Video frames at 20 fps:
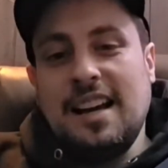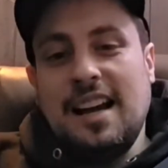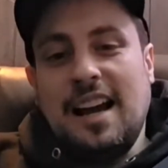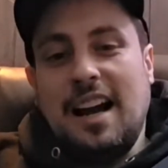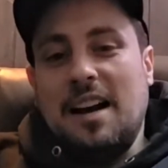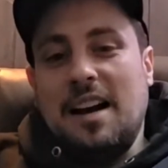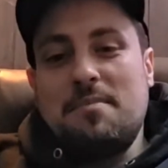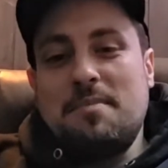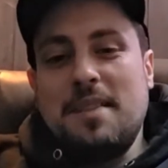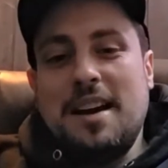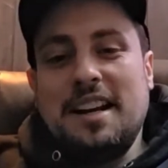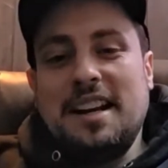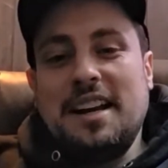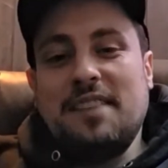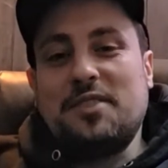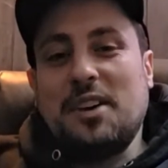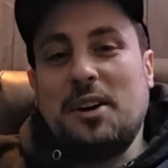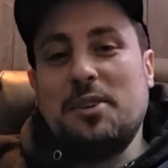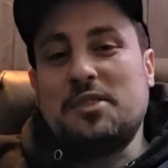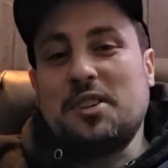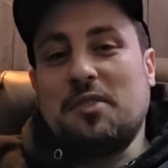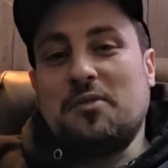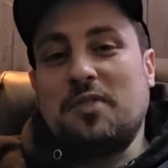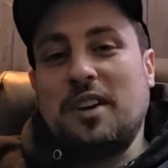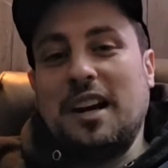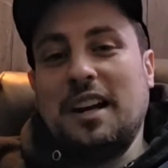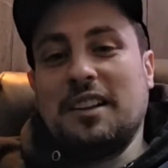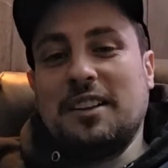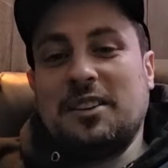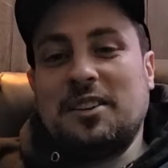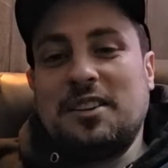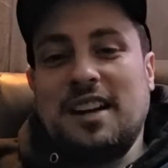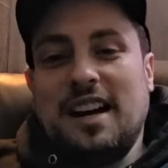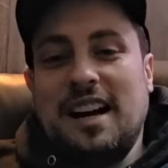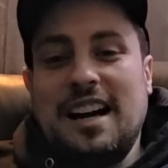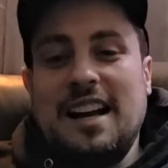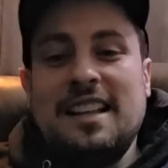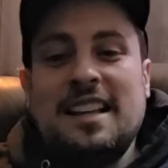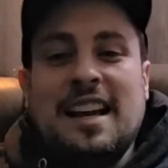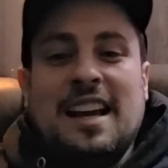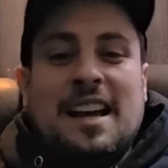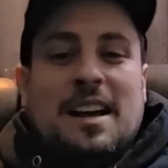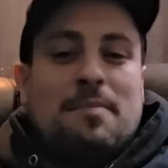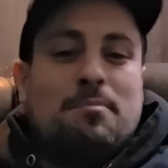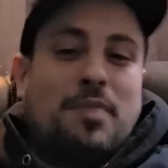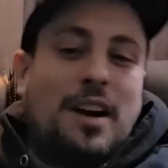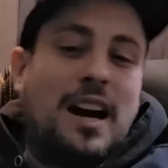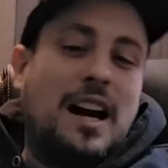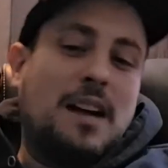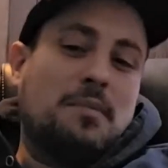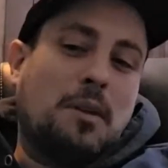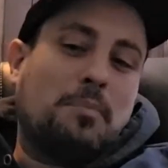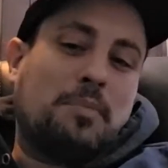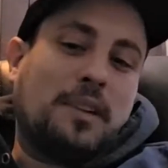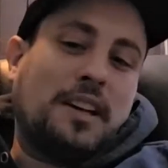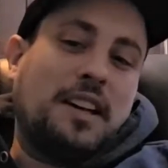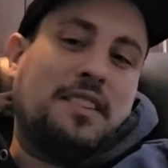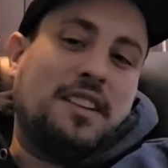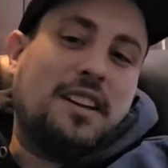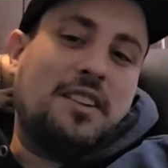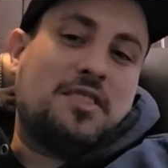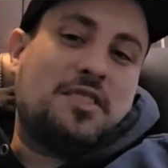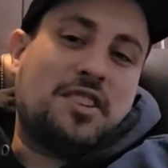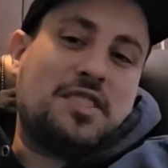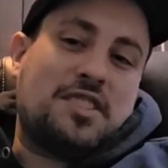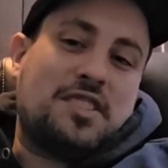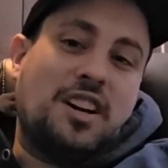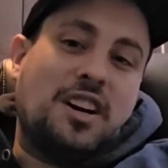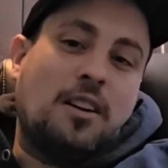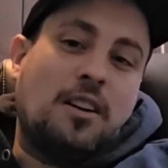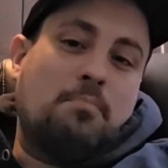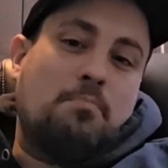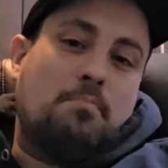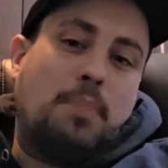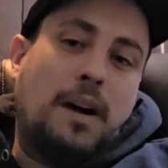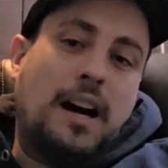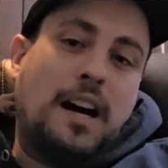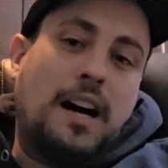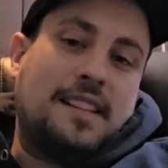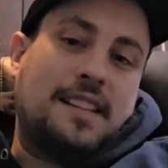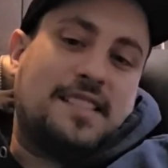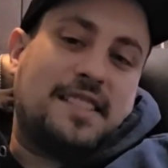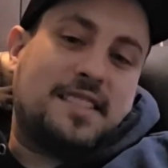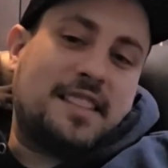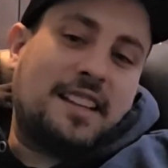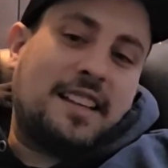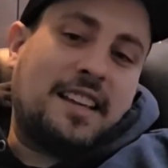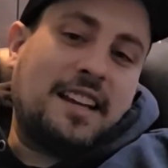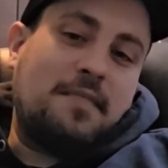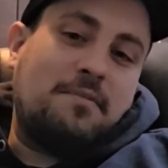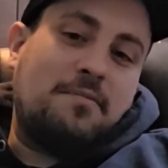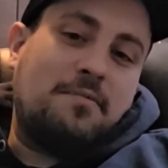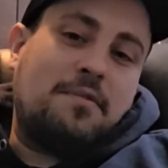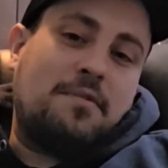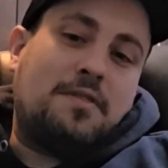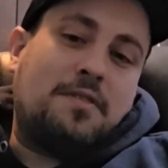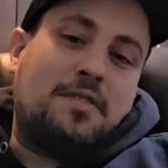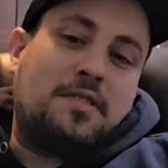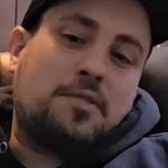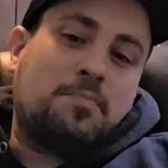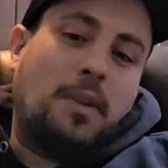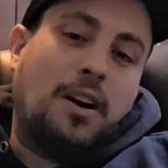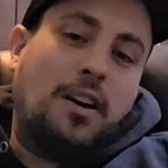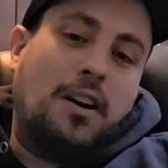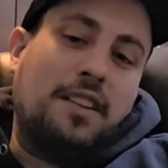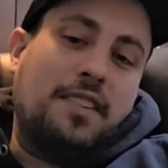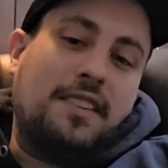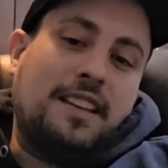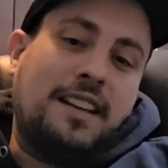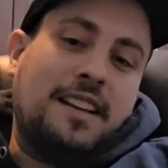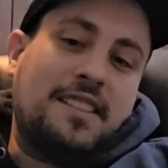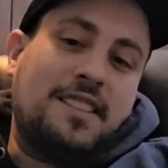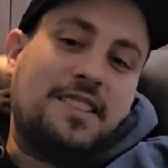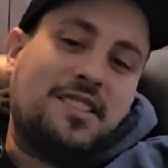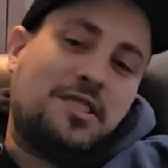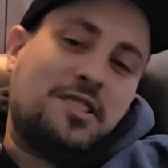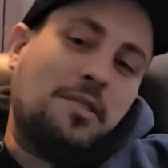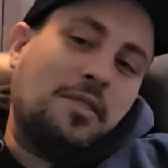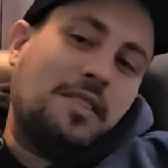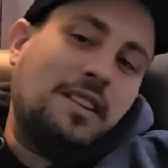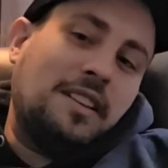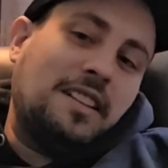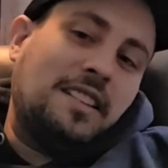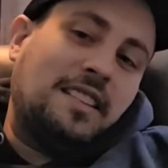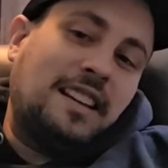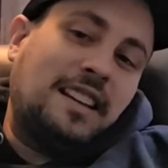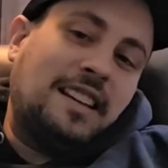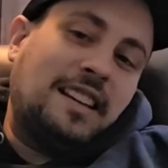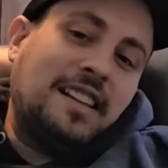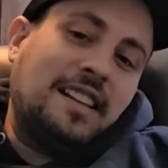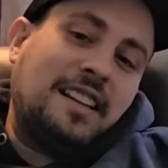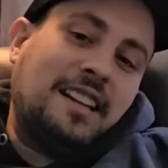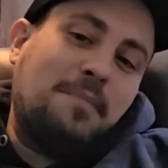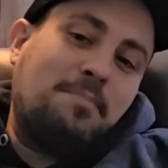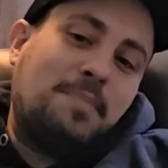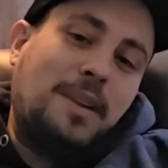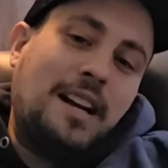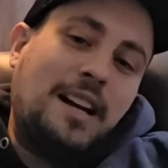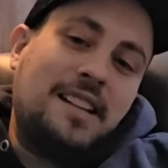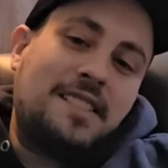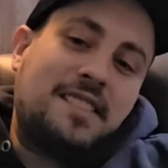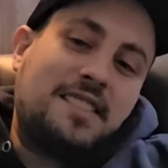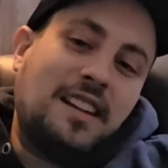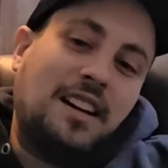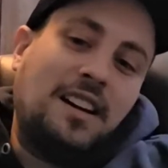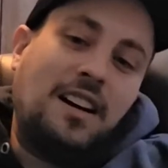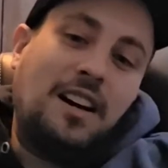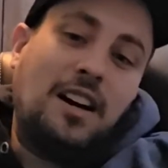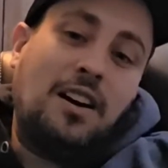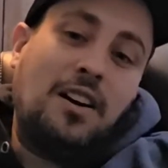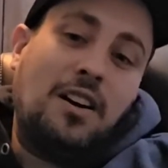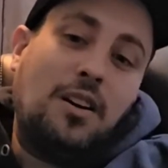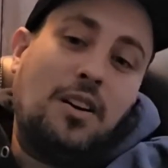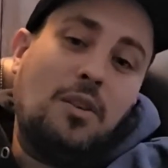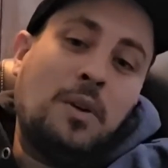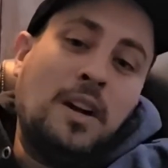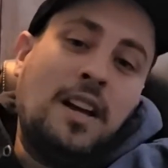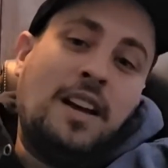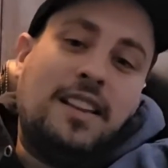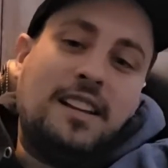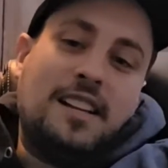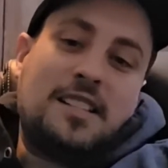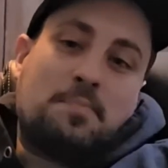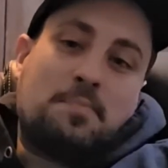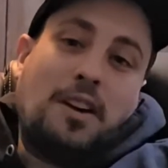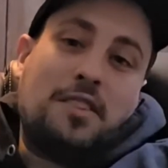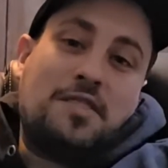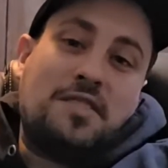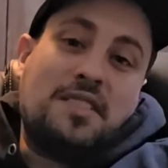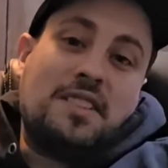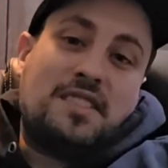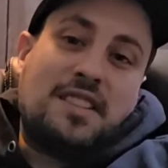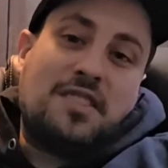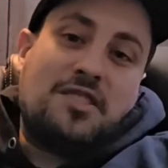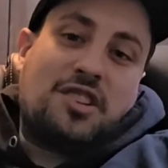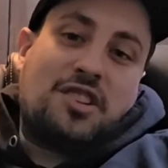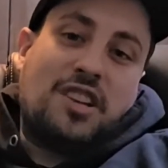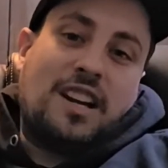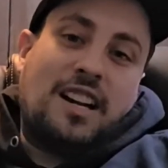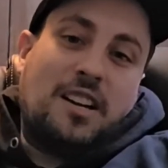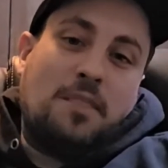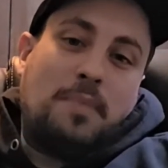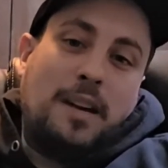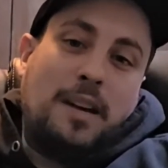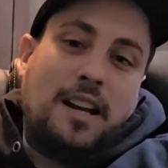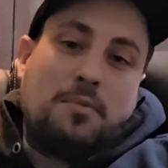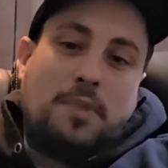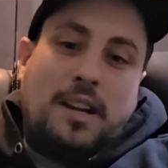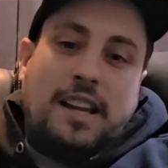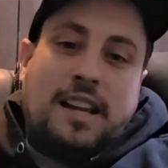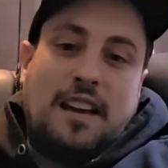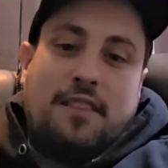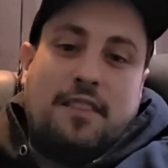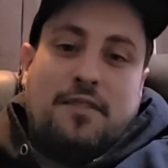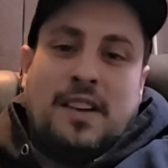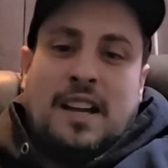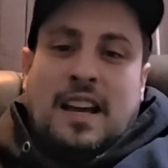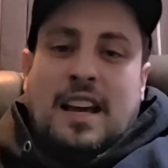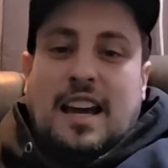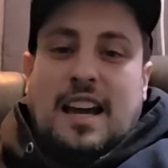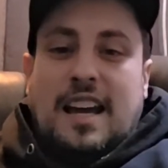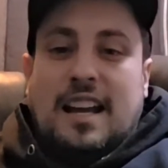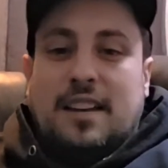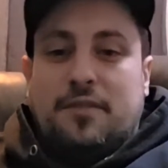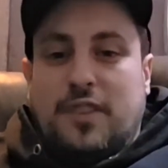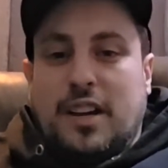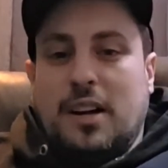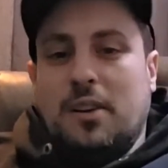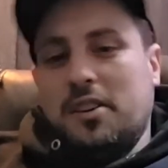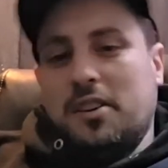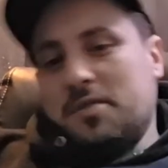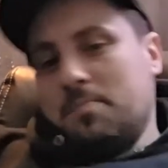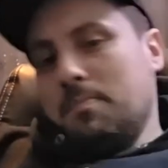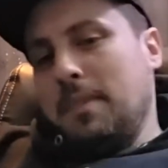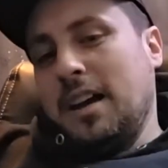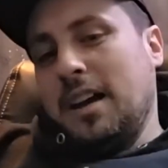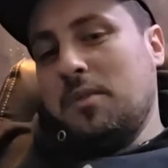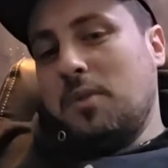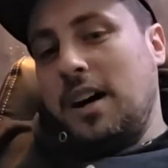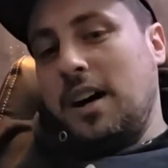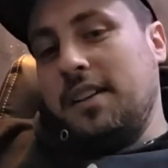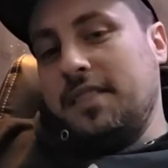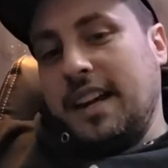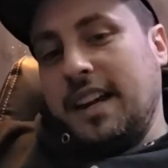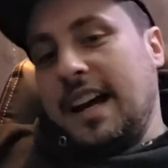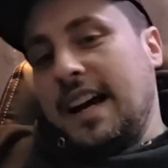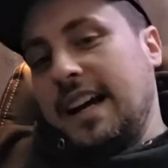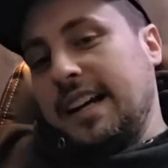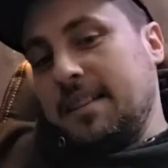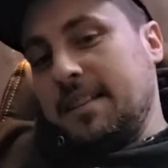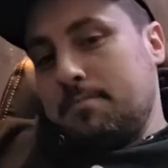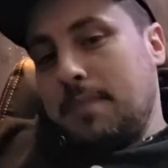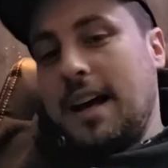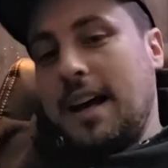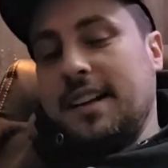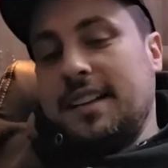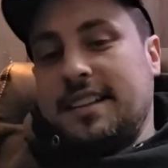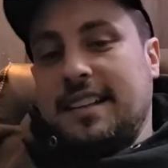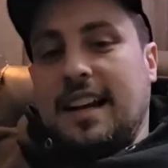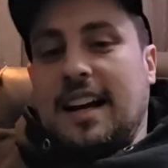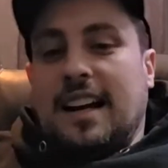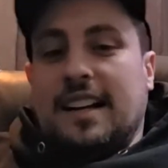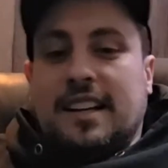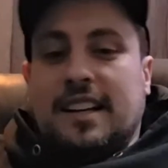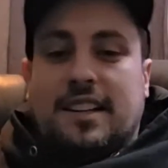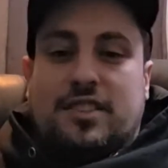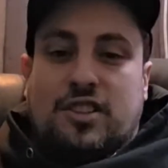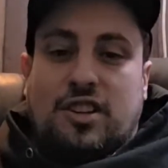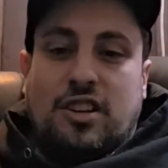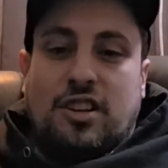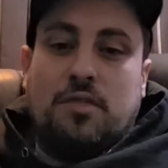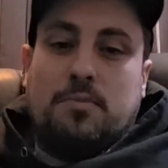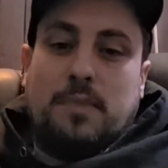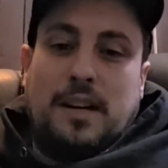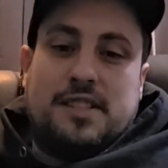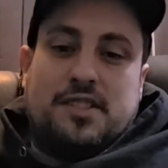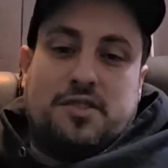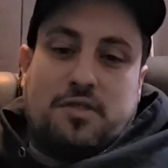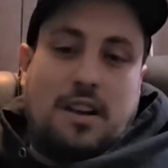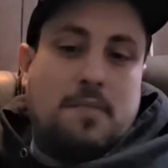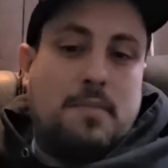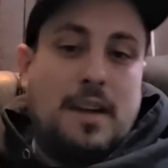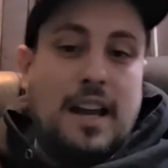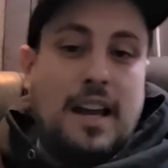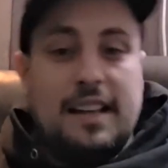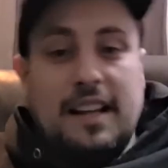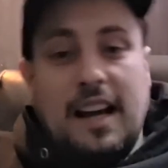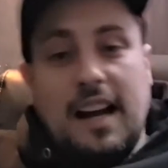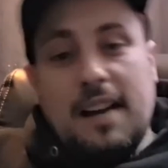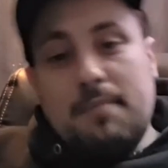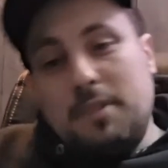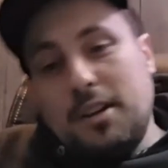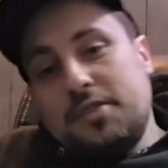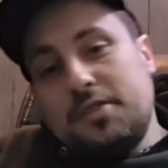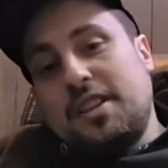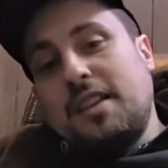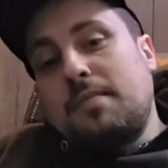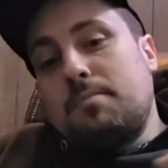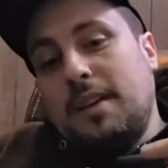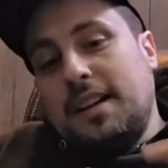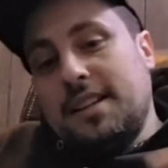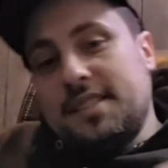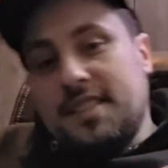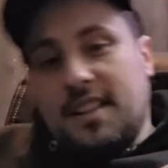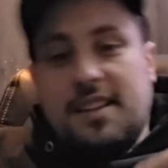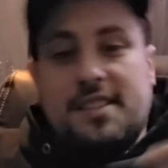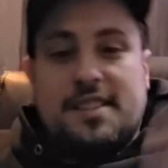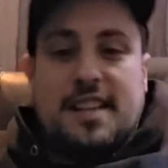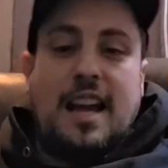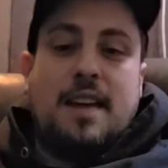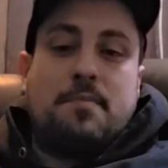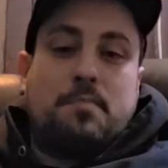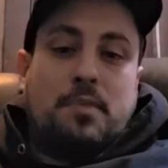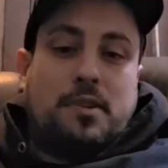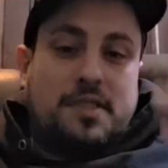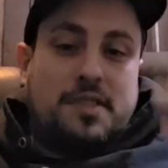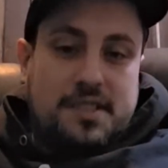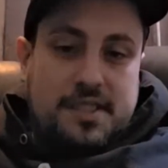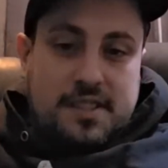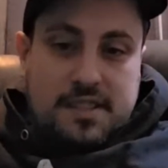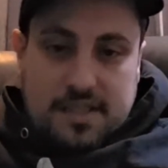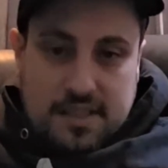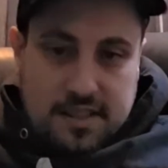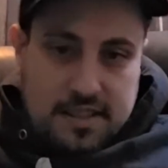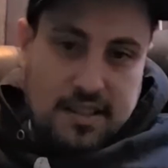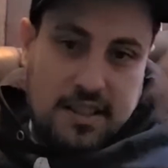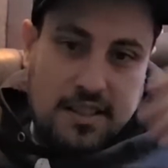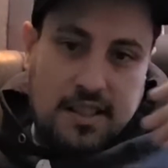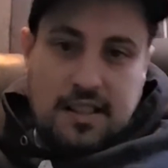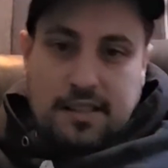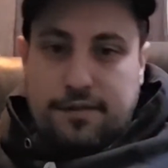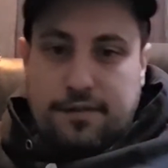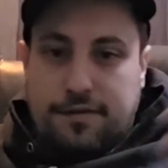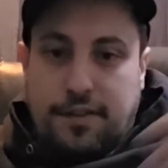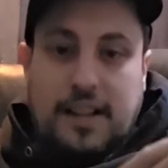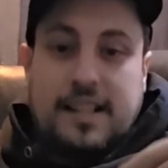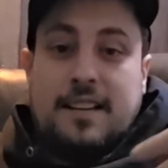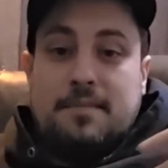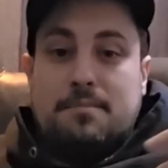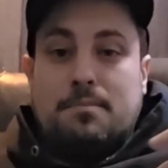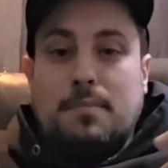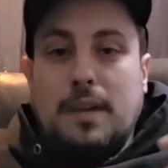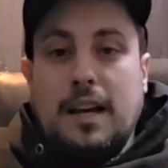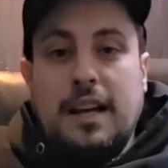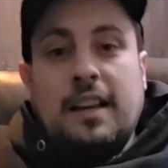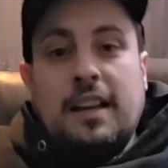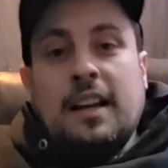How many of those are real or not? Probably they're just all bots that get spawned in so that they can get past the, oh, this person is in shadow banned, we gave 8 viewers. Meanwhile, they added metadata to my stream, and I'm using me as an example because it's fucking me.